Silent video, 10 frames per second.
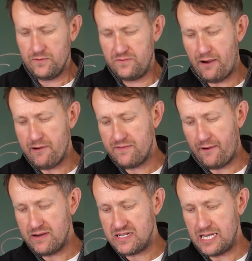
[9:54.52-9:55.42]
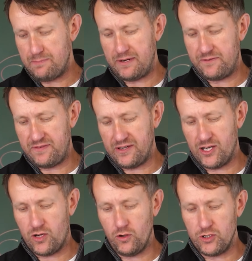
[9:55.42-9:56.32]
very, very deeply
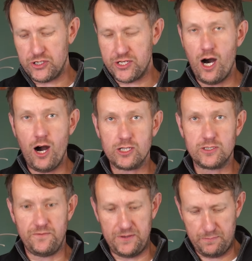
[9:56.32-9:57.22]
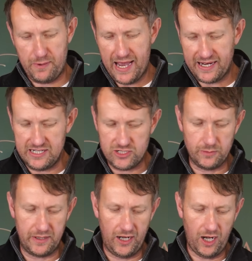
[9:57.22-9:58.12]
figured, quite a dark stuff at the back, and it's
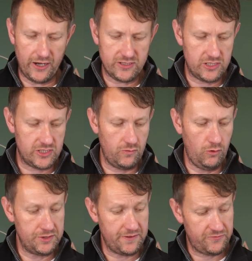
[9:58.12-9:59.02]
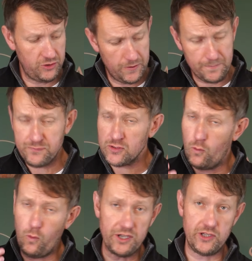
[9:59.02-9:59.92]
coming lighter towards the front.
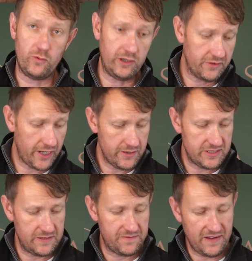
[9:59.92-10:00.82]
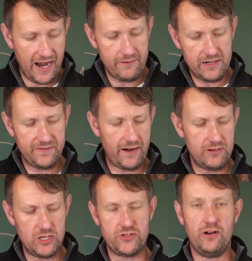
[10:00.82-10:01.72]
What you will notice, very,
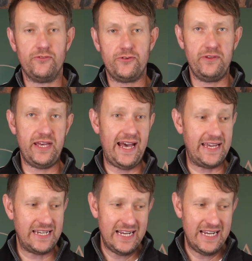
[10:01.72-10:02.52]
very strong through the head.